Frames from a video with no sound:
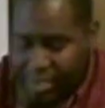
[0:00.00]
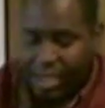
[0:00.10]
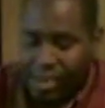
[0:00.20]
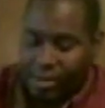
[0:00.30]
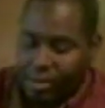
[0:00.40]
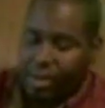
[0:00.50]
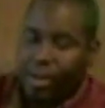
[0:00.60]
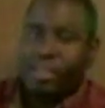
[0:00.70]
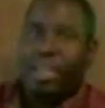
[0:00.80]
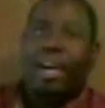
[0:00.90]
check the
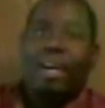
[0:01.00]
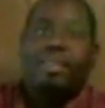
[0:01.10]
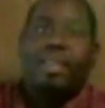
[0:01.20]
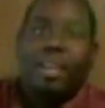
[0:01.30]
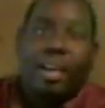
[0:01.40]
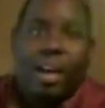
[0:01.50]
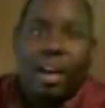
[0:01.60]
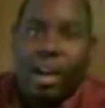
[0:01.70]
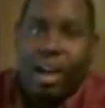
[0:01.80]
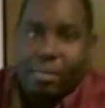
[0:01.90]
laws, guys.
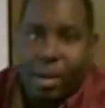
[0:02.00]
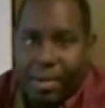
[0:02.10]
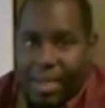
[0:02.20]
I'm